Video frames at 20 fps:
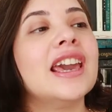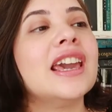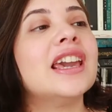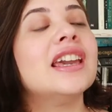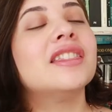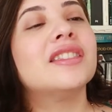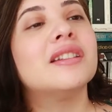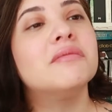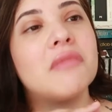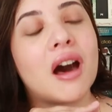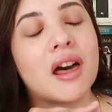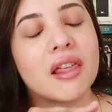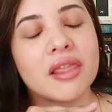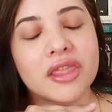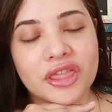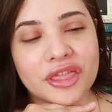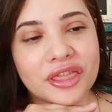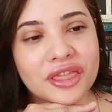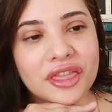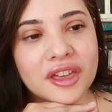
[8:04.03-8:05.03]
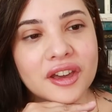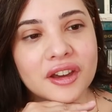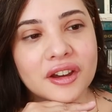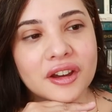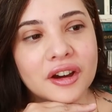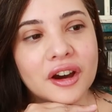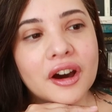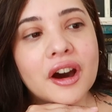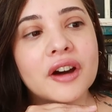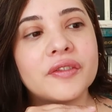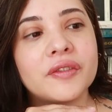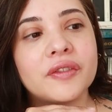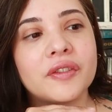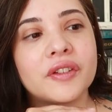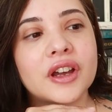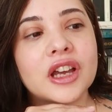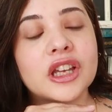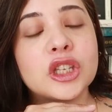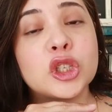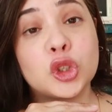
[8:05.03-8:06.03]
in the month of
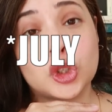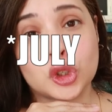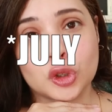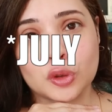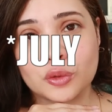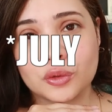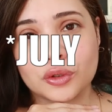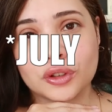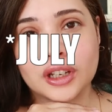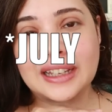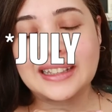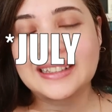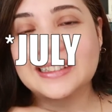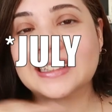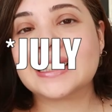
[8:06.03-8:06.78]
June.